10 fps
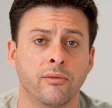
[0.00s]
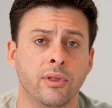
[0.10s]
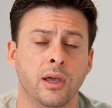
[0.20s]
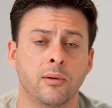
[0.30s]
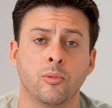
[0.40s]
of
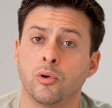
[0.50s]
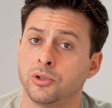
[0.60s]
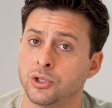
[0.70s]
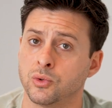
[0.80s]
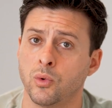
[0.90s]
them or
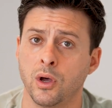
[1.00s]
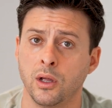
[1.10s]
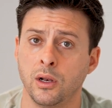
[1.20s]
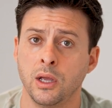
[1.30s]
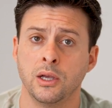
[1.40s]
just
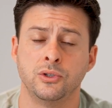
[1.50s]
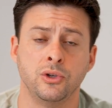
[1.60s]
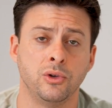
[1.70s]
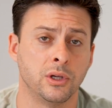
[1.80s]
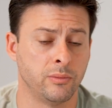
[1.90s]
one, so
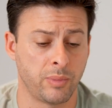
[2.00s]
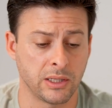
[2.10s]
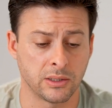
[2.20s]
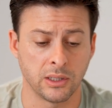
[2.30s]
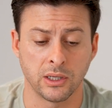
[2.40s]
you can
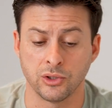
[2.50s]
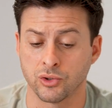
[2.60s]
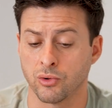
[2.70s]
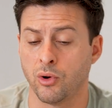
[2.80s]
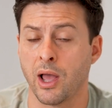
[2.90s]
basically
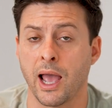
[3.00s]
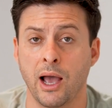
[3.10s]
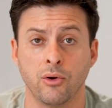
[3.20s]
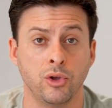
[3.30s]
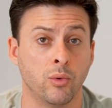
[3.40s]
control
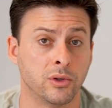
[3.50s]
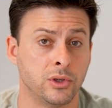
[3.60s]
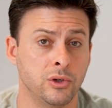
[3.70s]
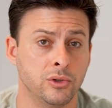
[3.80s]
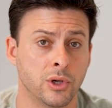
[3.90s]
how you want
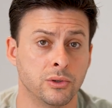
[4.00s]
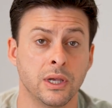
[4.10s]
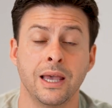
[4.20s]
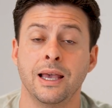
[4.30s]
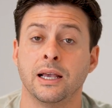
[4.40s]
to use those.
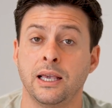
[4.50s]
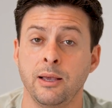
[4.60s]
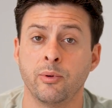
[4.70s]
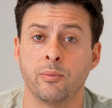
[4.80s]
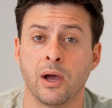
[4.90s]

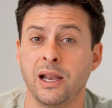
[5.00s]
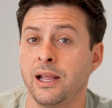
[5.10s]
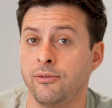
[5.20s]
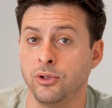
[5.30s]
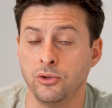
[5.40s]
Keep in mind,
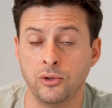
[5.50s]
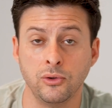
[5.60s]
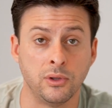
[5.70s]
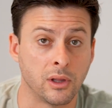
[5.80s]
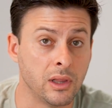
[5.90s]
if you
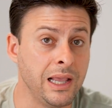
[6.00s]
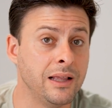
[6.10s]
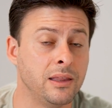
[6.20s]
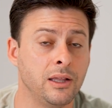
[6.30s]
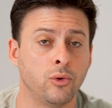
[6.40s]
do
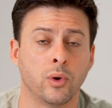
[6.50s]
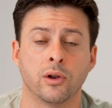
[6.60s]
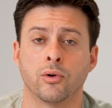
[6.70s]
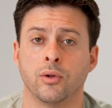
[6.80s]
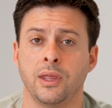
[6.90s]
delete the
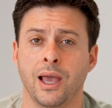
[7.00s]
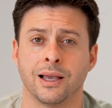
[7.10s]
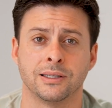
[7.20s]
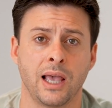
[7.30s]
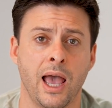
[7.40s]
Twitter or the
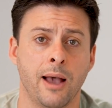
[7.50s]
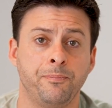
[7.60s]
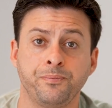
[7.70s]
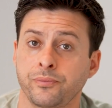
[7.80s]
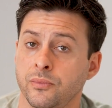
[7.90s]
X
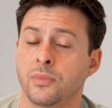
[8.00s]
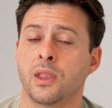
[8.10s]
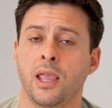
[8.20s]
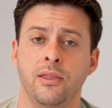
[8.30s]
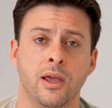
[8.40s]
app
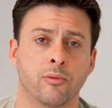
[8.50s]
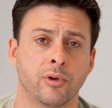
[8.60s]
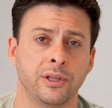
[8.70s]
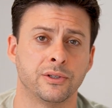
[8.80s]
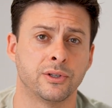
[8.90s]
and then
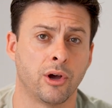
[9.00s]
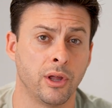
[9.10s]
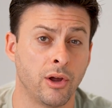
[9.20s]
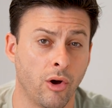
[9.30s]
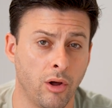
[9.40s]

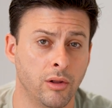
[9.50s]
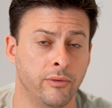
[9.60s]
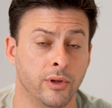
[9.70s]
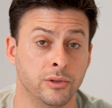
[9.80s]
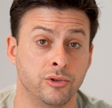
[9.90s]
reinstall it, all
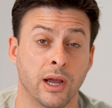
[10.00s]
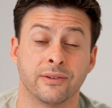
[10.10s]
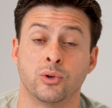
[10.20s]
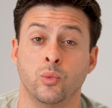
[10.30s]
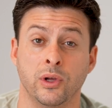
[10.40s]
of those
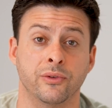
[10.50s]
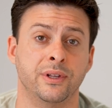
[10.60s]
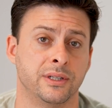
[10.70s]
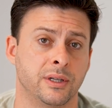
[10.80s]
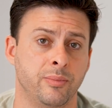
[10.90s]
drafts will
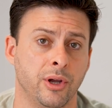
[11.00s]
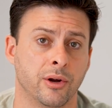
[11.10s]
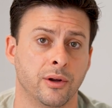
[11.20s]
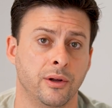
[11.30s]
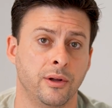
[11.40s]
disappear.